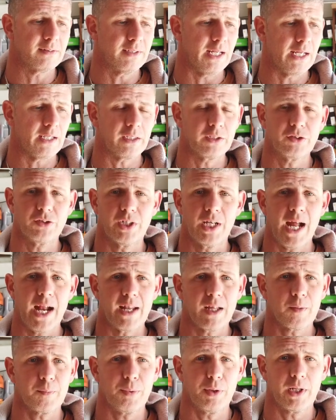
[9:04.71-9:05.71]
Stanley
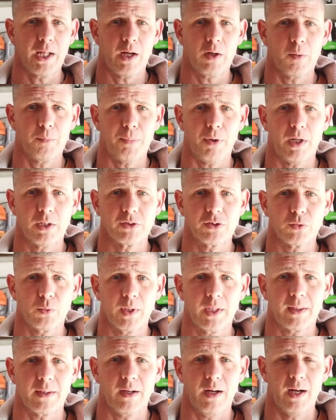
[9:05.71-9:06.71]
Genadek put out a bunch
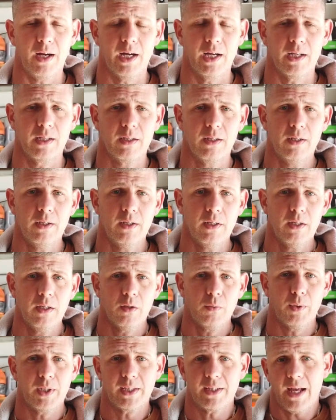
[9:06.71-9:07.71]
with uh,
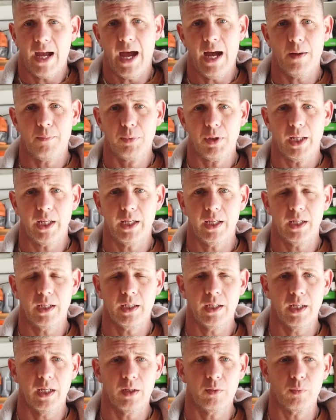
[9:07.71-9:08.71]
with the
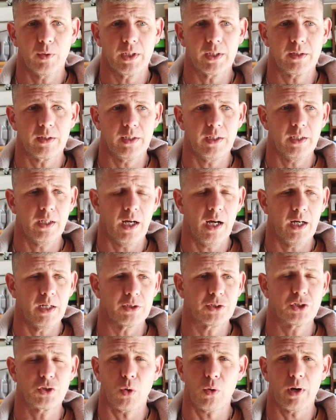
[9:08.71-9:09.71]
Ebling and with the
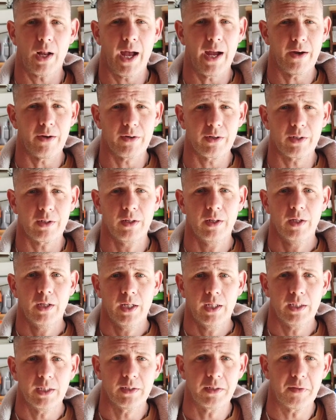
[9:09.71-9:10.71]
uh, short iron
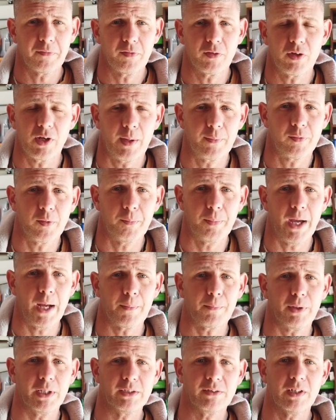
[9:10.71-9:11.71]
and the different types of
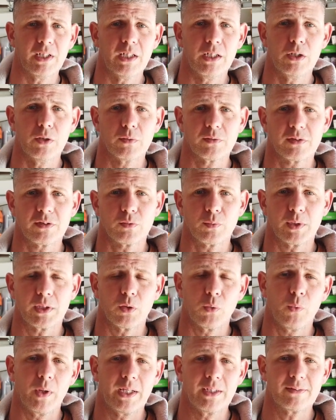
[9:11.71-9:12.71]
back blades he uses with
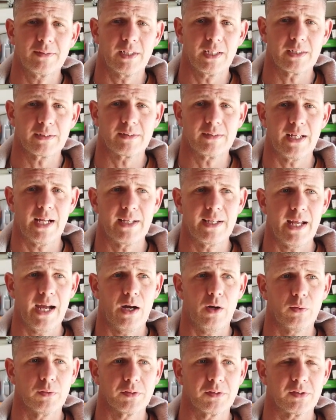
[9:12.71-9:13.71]
the wings that extend
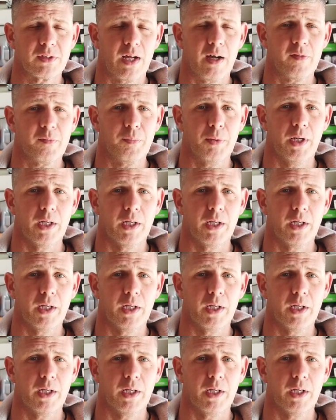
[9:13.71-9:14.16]
out and stuff.